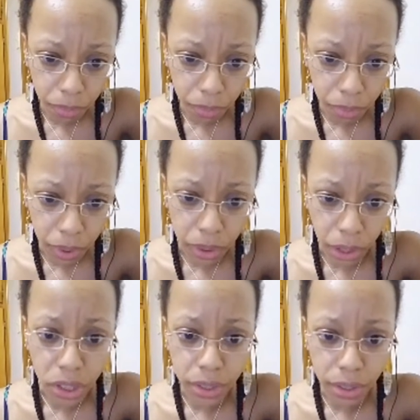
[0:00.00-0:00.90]
the
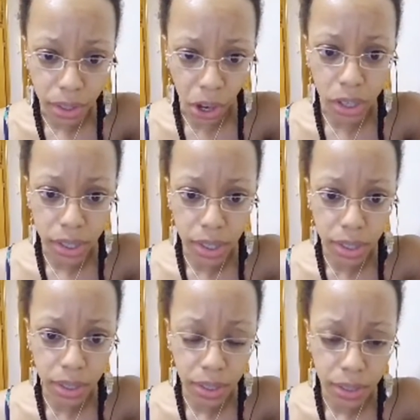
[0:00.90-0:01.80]

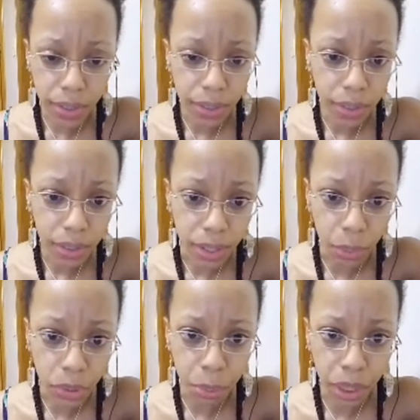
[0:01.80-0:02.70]
narcissist, is that
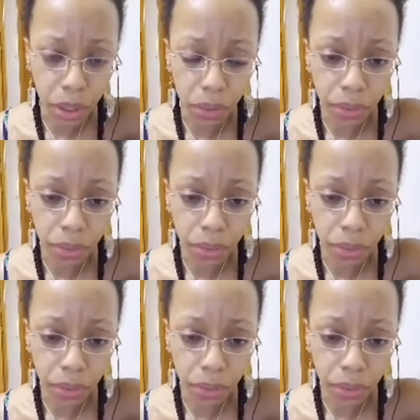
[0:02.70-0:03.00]
what you mean?